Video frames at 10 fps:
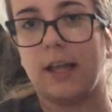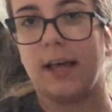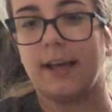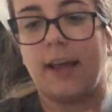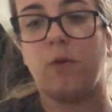
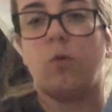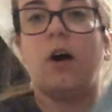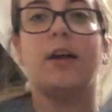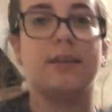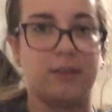leg and
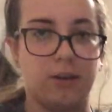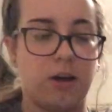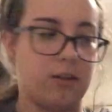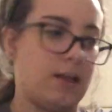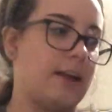one
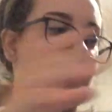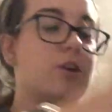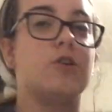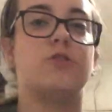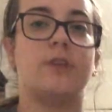long leg.
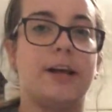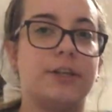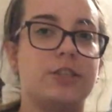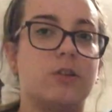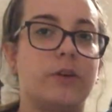So now
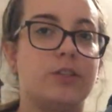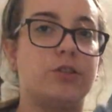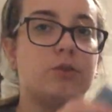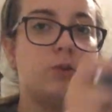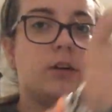you're just going
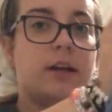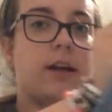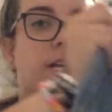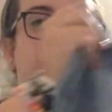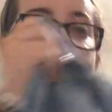to
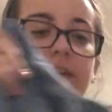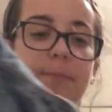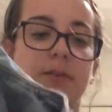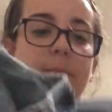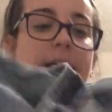
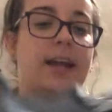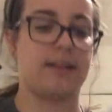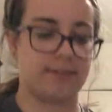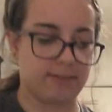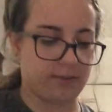lift the
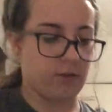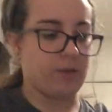pants so